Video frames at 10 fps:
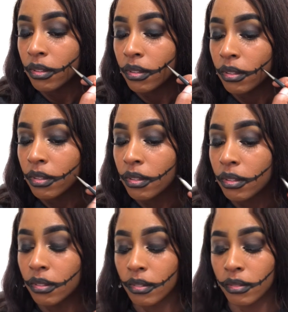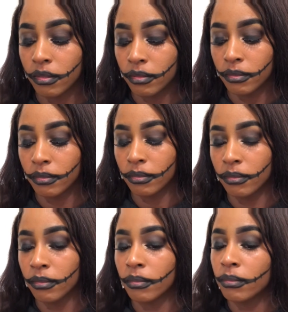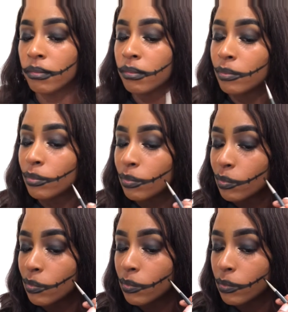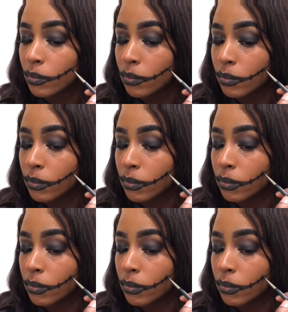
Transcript: Nothing is said.